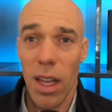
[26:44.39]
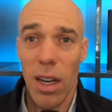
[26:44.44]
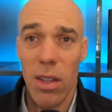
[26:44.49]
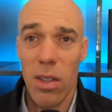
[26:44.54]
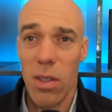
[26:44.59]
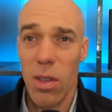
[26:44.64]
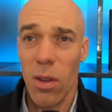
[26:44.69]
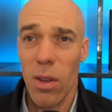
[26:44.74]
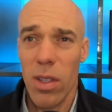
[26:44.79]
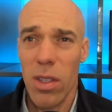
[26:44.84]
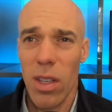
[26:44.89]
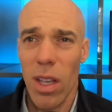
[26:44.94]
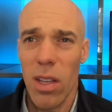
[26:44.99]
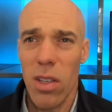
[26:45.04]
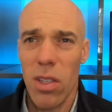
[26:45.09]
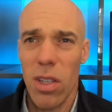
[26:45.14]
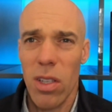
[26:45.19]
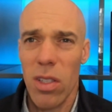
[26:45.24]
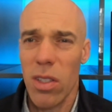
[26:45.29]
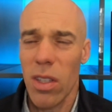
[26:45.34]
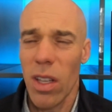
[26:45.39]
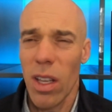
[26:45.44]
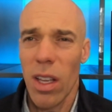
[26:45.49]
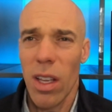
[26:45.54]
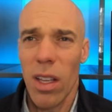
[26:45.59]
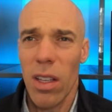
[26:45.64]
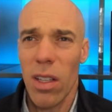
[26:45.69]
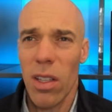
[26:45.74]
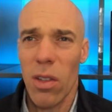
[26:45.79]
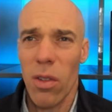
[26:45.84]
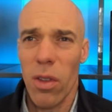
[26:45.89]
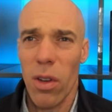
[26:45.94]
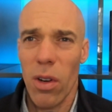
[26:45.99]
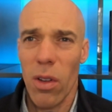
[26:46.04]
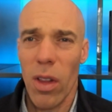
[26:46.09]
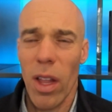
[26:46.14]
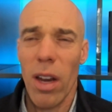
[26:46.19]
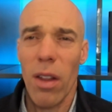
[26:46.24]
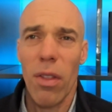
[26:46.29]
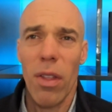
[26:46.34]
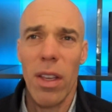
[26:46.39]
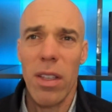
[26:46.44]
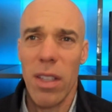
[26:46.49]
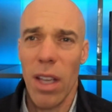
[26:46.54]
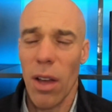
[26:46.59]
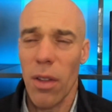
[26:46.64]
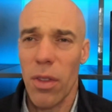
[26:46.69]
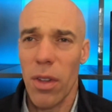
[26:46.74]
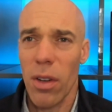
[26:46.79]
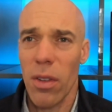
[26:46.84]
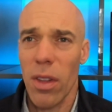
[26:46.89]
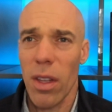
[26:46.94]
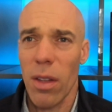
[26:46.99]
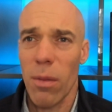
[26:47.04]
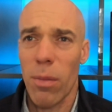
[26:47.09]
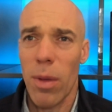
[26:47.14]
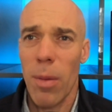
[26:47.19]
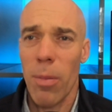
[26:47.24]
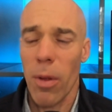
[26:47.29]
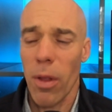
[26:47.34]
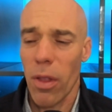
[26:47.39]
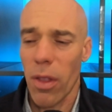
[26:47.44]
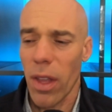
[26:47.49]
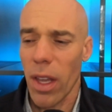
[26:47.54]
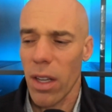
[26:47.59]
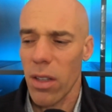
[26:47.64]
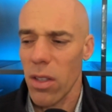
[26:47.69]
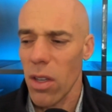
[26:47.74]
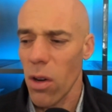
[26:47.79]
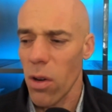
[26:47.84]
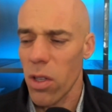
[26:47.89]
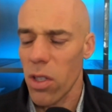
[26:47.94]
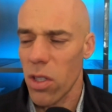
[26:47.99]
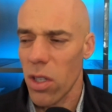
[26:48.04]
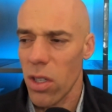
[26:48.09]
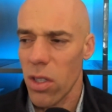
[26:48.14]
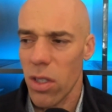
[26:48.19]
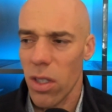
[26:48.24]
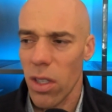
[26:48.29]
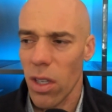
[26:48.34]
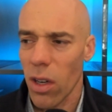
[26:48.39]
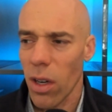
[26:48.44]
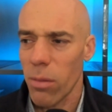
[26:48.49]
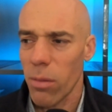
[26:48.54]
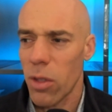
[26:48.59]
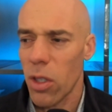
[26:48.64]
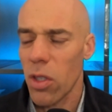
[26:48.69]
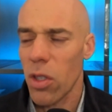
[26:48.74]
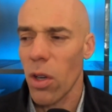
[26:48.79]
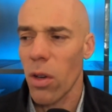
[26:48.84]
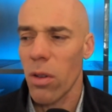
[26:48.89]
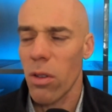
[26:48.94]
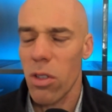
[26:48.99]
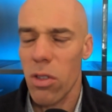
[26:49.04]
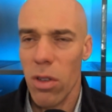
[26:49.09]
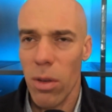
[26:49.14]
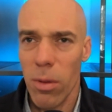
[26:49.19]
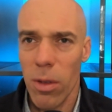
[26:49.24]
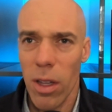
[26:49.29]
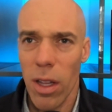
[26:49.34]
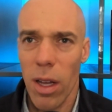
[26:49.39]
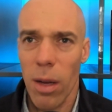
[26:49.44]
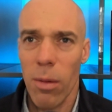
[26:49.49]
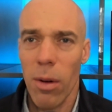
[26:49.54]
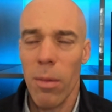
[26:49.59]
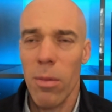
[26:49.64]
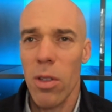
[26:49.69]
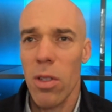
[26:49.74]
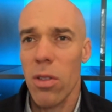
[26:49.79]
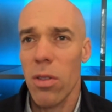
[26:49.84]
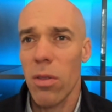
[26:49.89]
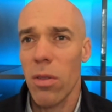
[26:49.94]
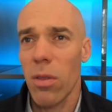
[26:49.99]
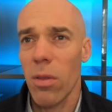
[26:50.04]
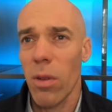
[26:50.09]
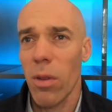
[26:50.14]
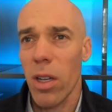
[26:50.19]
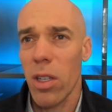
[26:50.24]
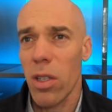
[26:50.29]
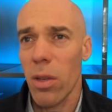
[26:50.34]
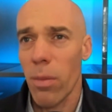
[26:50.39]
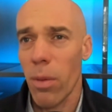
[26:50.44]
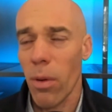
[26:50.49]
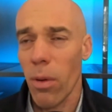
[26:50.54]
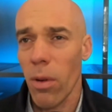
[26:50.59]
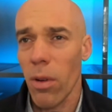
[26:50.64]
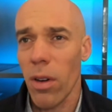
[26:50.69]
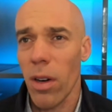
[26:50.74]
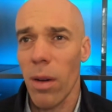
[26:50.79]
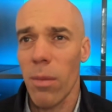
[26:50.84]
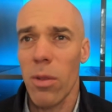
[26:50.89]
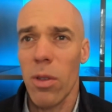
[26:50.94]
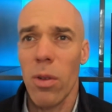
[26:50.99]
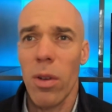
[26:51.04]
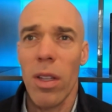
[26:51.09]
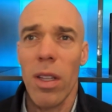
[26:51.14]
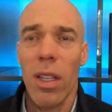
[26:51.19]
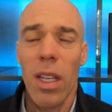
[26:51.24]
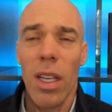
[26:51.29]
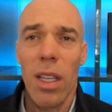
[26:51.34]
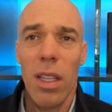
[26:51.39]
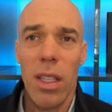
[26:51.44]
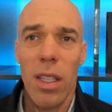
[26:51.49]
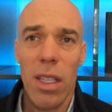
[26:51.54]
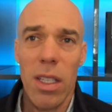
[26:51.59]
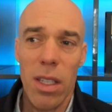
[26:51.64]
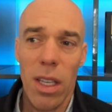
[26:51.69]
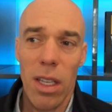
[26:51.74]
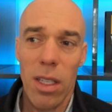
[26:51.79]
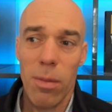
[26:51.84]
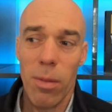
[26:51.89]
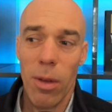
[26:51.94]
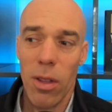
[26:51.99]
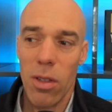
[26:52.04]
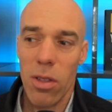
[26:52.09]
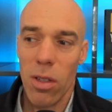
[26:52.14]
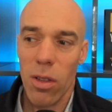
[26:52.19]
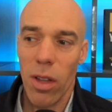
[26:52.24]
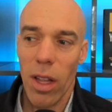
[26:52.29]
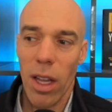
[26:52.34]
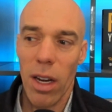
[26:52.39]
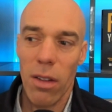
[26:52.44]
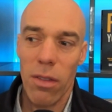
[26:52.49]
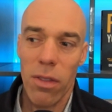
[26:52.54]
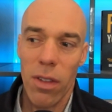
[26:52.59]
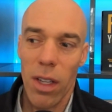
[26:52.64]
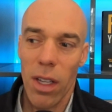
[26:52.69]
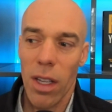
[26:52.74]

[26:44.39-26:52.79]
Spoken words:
And so it's just, there are a lot of things out there that people think, oh, it's just, I'm just going to a strip club, or I'm just watching porn, or I'm doing these things. But there's a lot of